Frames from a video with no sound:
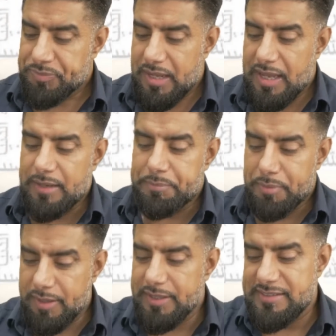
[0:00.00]
And
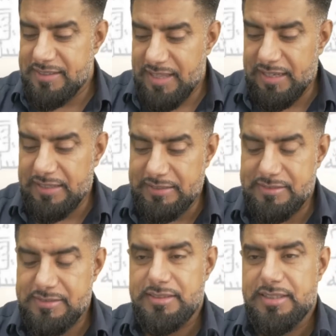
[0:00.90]
prior to that,
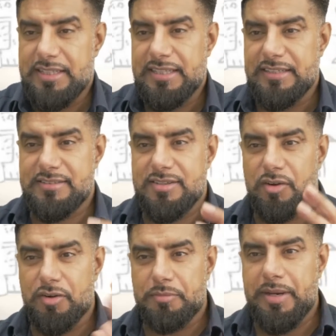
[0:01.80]
he'd
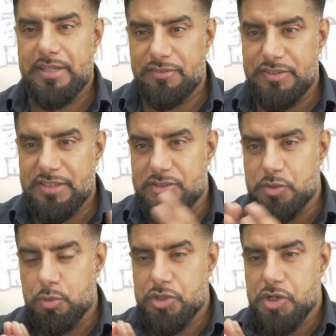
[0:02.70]
gone on many of these
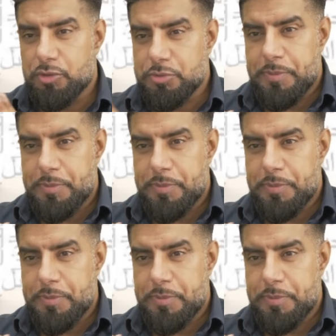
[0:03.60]
talk shows,